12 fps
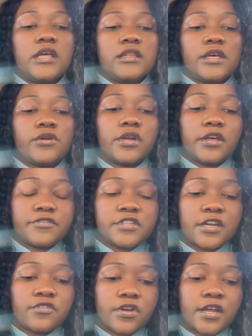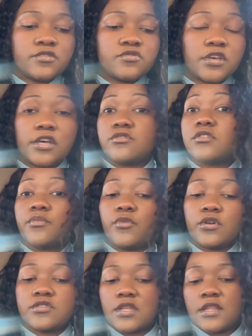they don't have 10 rand to get to the
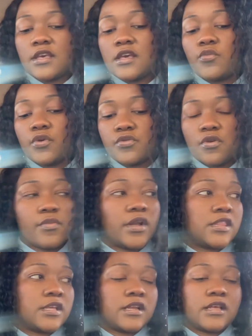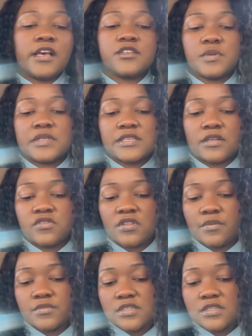mall so that they can withdraw money that has been sent to them.